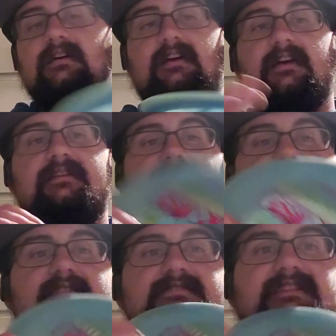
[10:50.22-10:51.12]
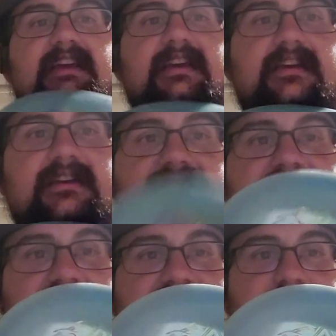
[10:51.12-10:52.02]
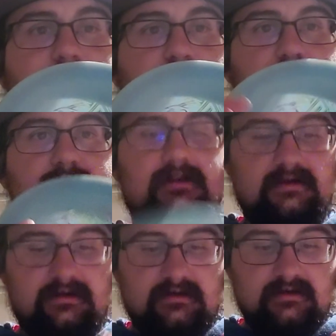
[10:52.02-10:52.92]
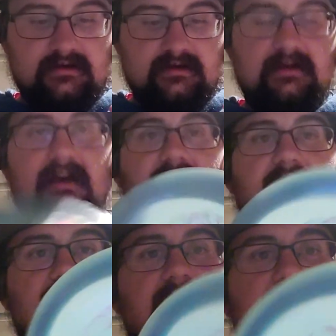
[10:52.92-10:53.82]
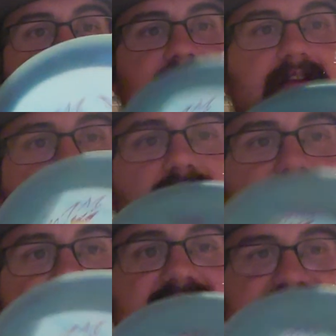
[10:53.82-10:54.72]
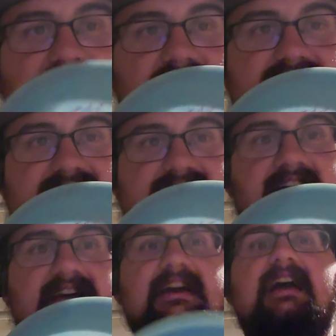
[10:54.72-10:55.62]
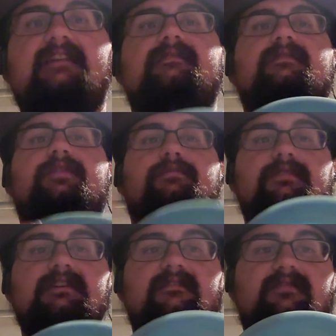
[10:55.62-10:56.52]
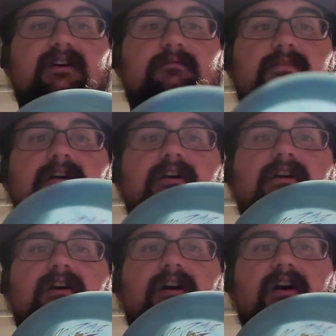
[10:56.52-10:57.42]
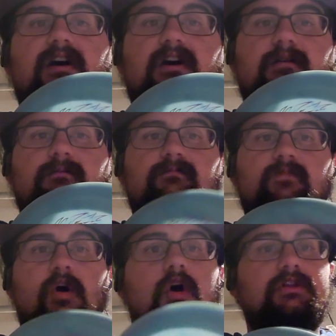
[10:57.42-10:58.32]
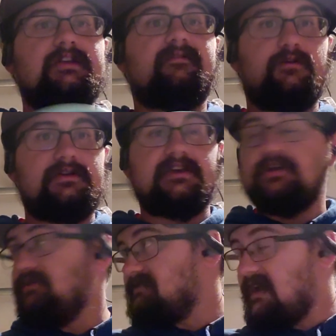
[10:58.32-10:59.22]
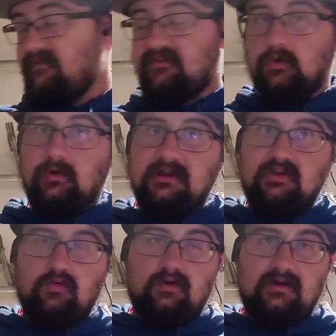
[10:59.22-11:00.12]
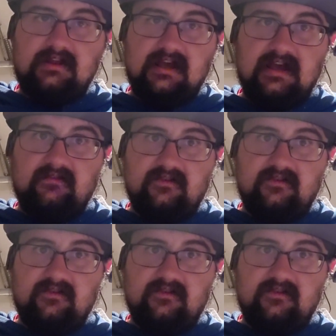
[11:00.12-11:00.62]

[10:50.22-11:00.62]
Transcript: and it is a Sexton Bird. I love these discs. I have 3 of them, all different years. I have a 2020, I have a